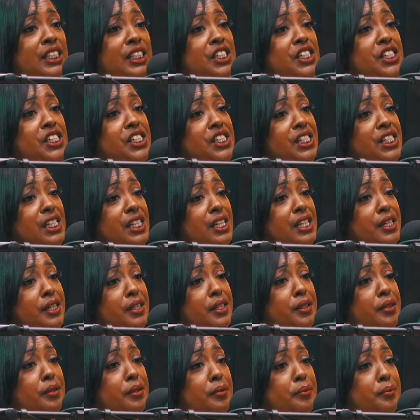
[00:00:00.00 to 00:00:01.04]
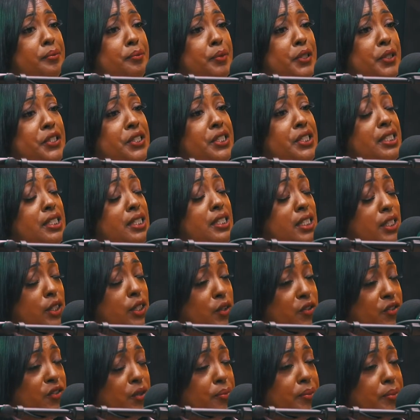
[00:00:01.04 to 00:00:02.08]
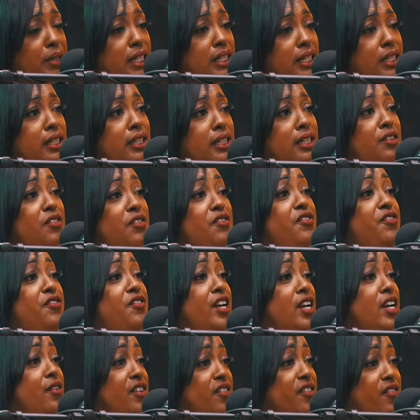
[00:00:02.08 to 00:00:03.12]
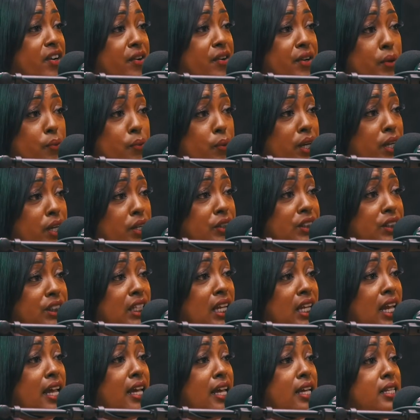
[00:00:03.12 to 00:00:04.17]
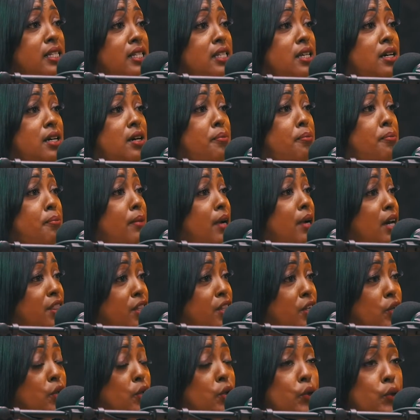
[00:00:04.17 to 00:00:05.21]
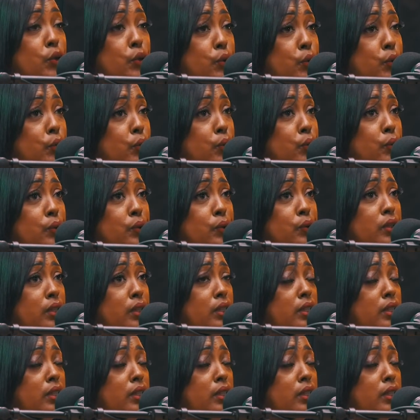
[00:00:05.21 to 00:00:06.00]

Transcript: She um purchased a deal for me and did very very well. She has a mother who